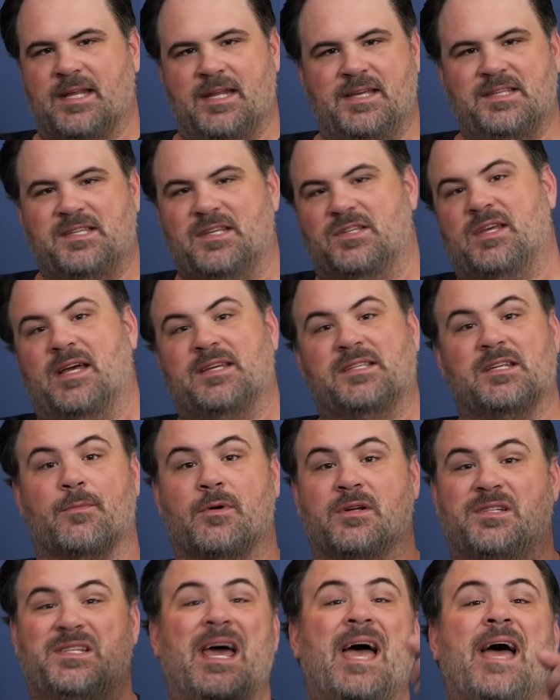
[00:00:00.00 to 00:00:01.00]
and easy. So that's
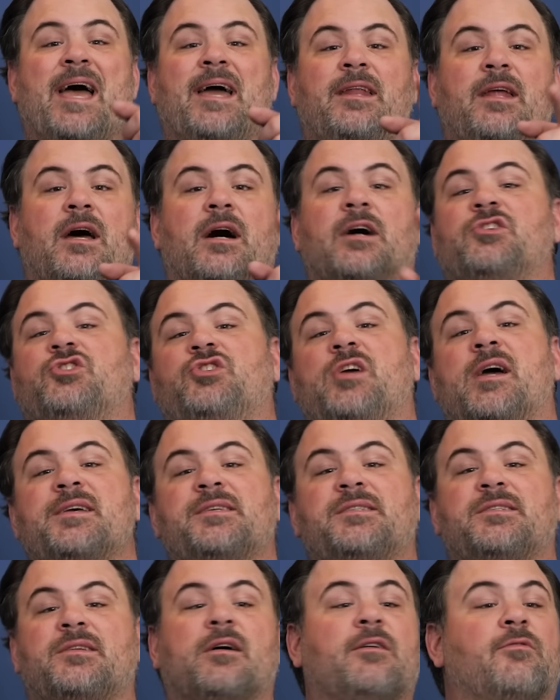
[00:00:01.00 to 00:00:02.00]
number ten, a
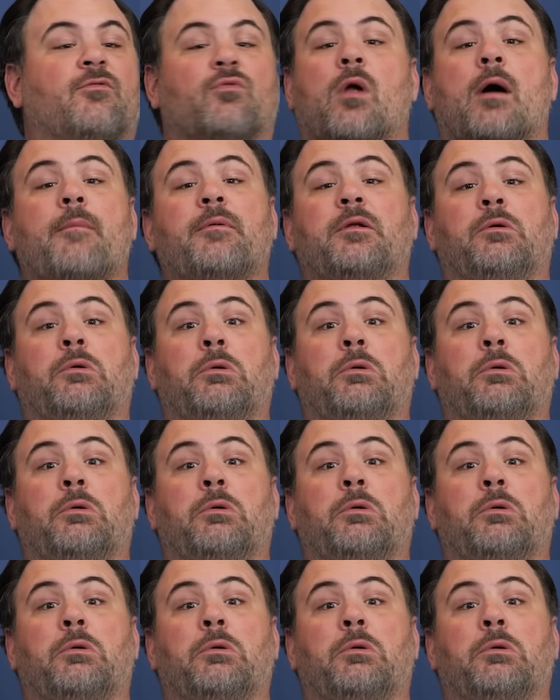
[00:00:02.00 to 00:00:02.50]
jest of Robin